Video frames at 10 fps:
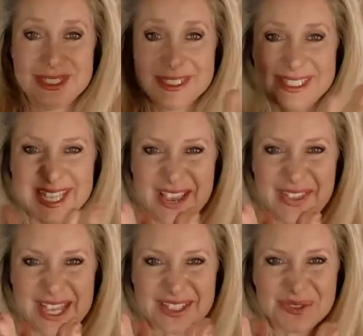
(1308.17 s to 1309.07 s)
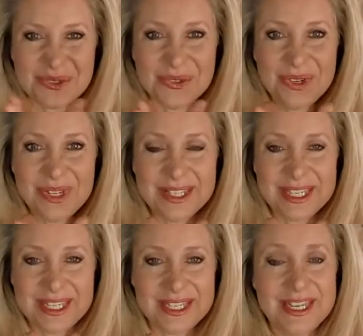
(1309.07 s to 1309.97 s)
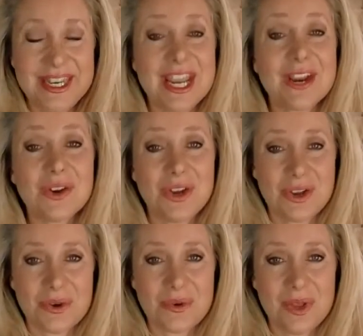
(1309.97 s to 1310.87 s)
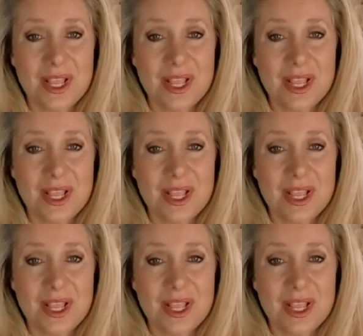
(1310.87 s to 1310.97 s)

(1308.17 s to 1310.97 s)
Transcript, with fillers: See how that's really narrow,